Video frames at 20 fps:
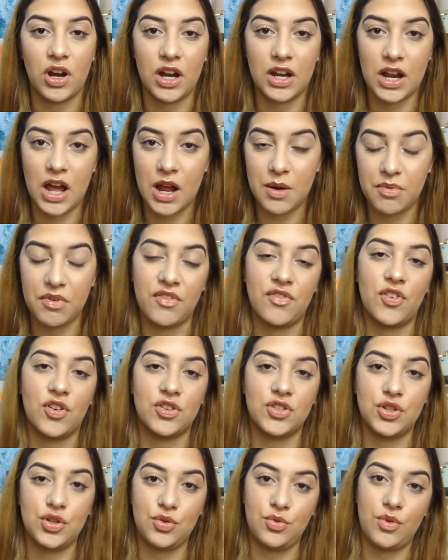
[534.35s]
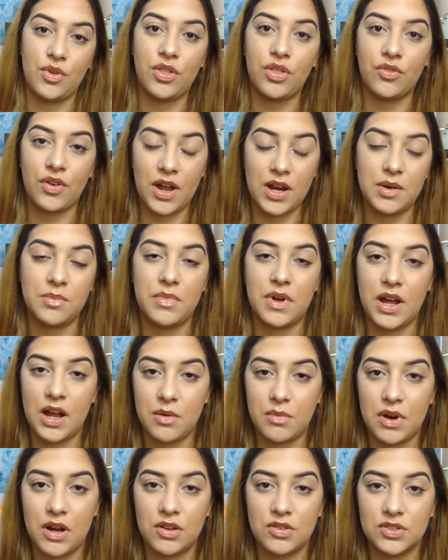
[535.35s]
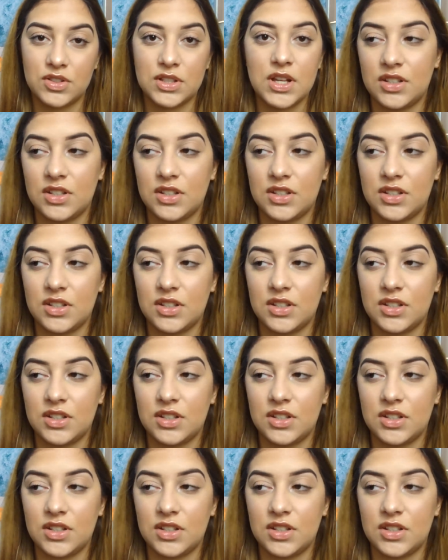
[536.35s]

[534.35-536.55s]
and I prefer to thread my eyebrows.